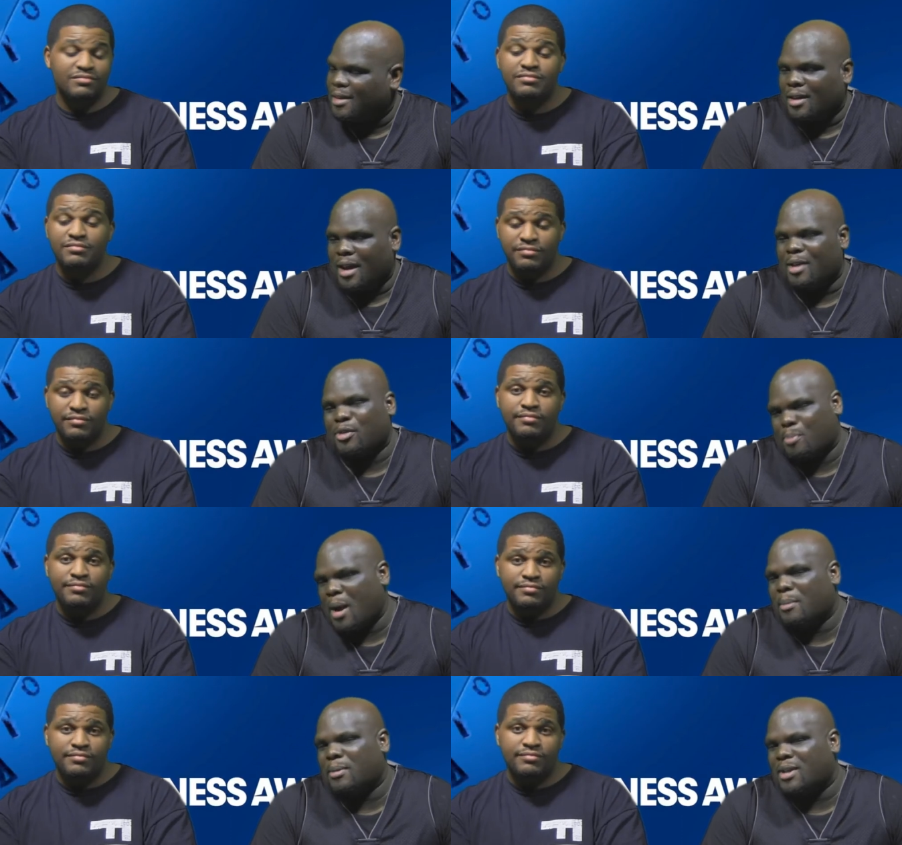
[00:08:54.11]
Speaker 1: it's
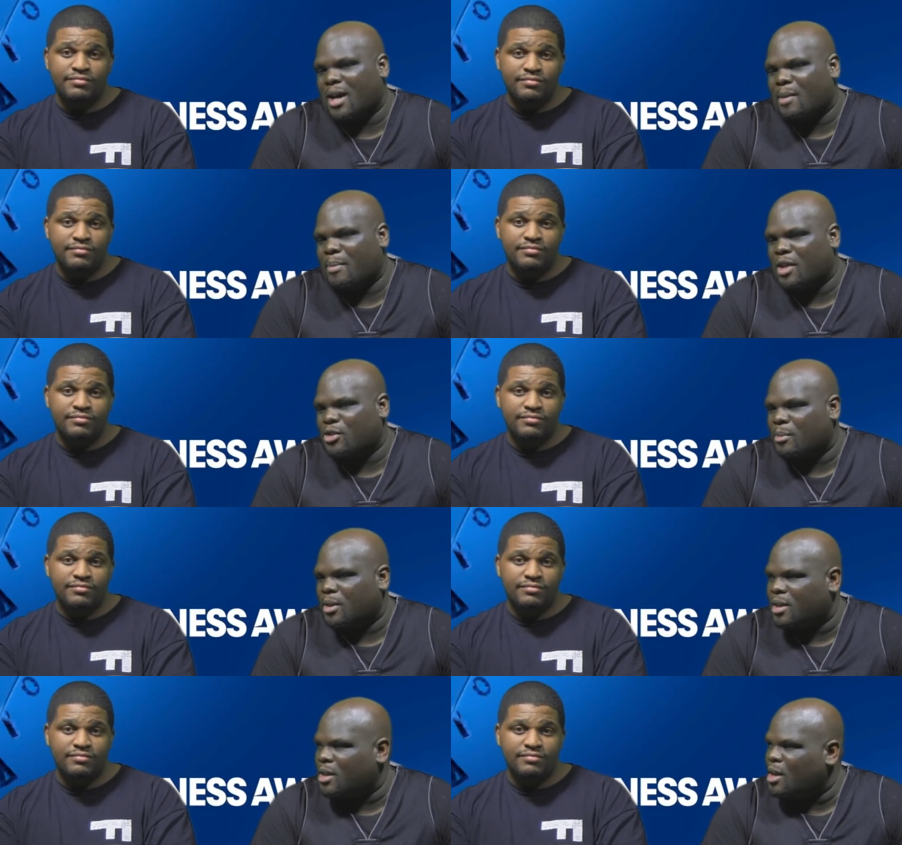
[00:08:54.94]
probably not a
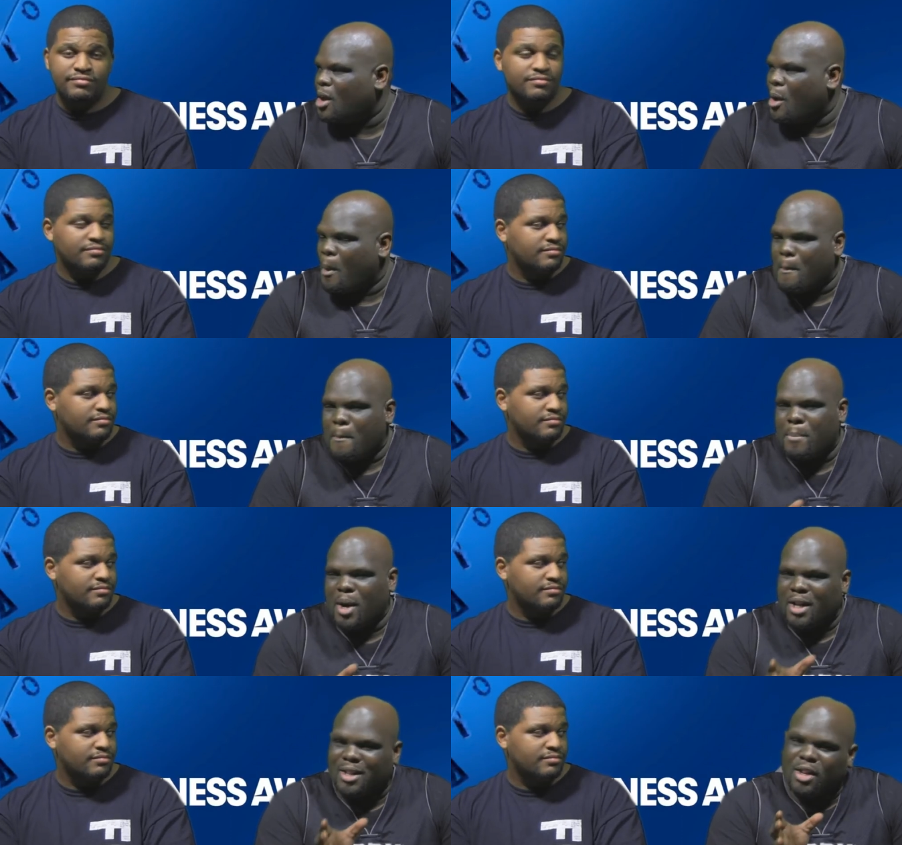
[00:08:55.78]
possibility,
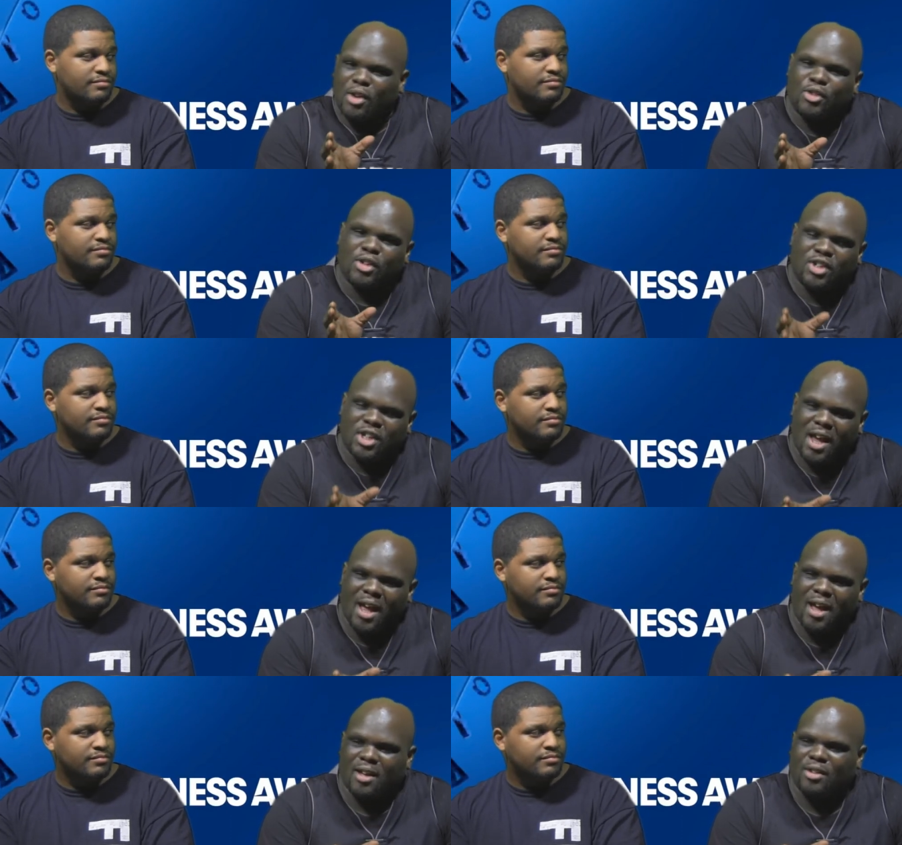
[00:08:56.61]
but there's a
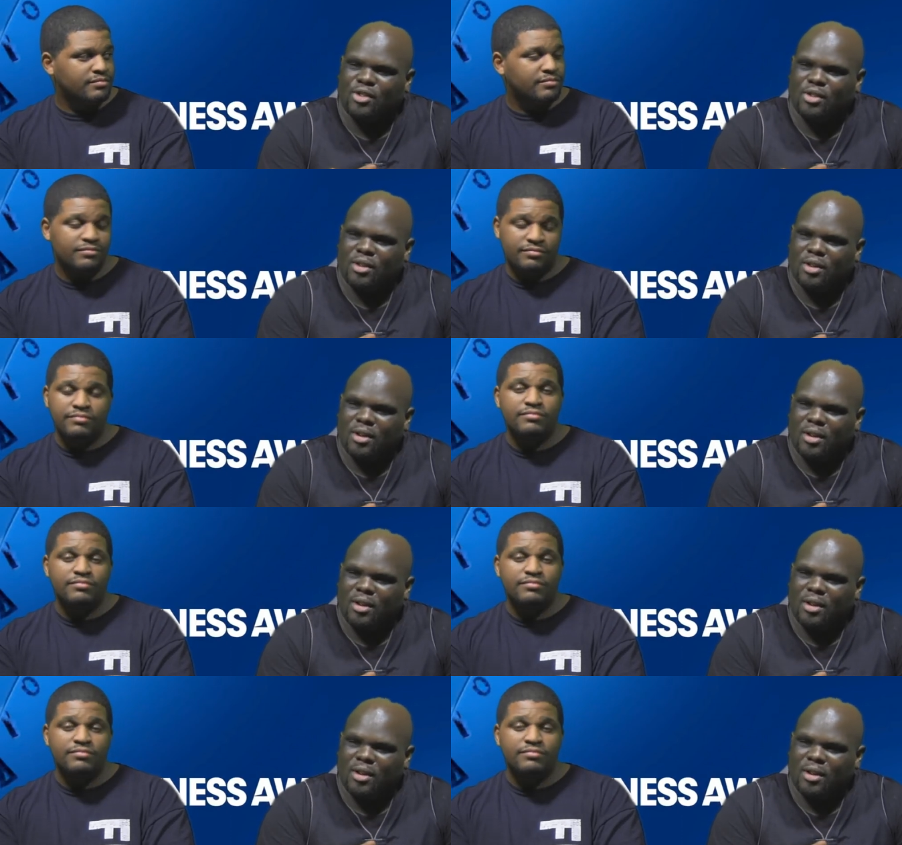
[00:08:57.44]
chance